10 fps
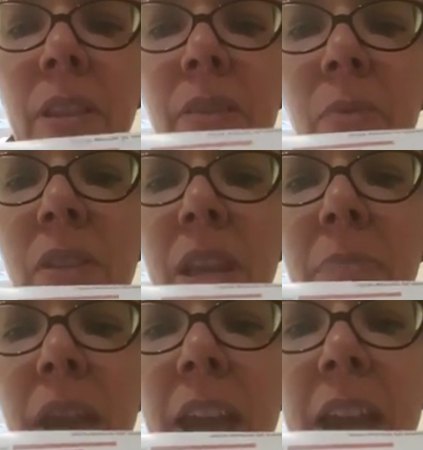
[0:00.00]
This was
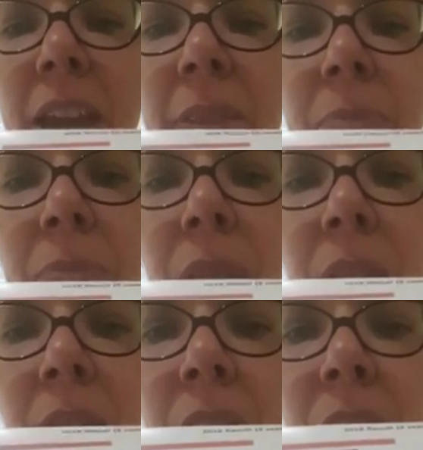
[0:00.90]
him here.
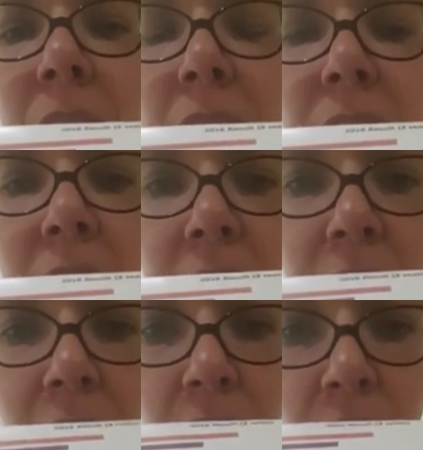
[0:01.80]
Last year
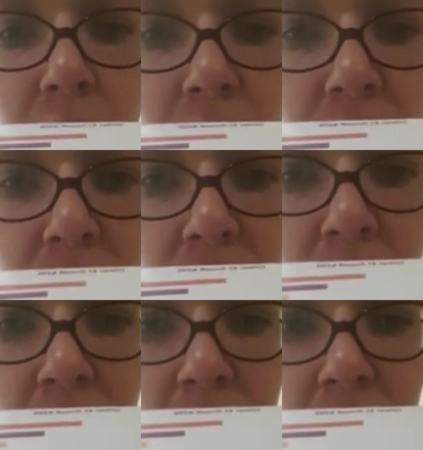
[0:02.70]
he got